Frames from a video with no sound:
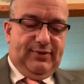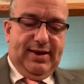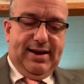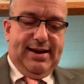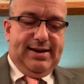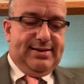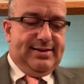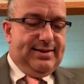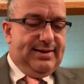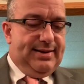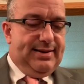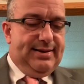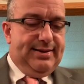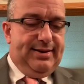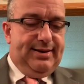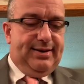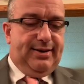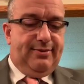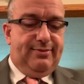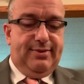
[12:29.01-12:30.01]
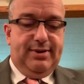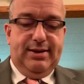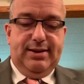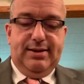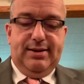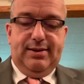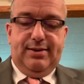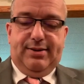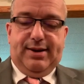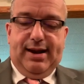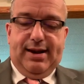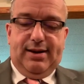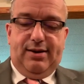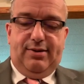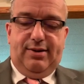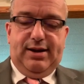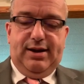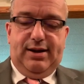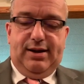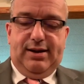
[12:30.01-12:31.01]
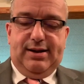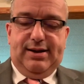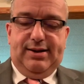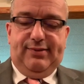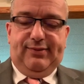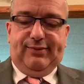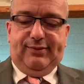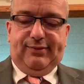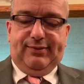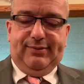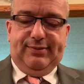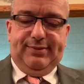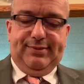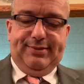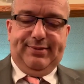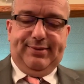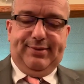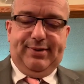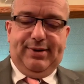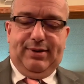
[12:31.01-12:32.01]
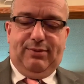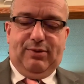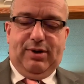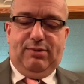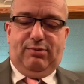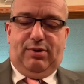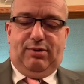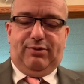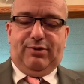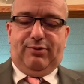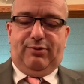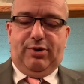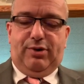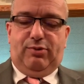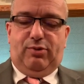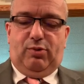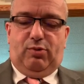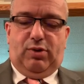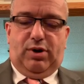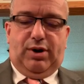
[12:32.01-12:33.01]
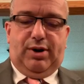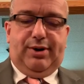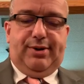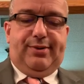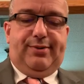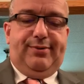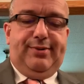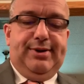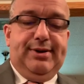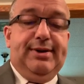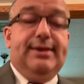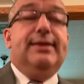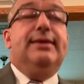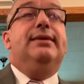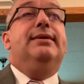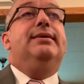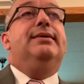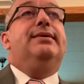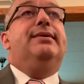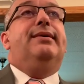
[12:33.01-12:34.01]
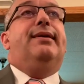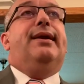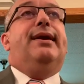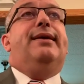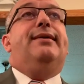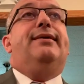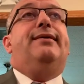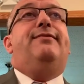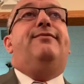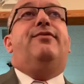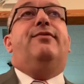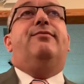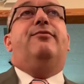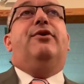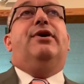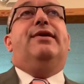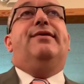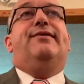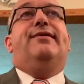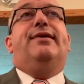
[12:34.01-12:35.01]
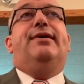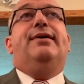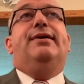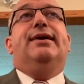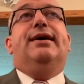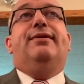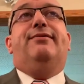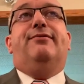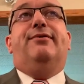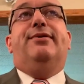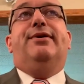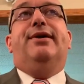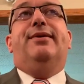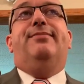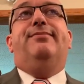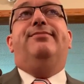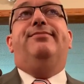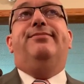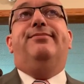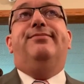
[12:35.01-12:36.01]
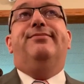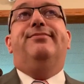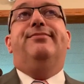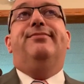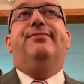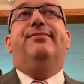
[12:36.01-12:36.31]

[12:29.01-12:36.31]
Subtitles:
said, you know, take a look at us. We want to rule the world. Lenin from Russia, that's one of them.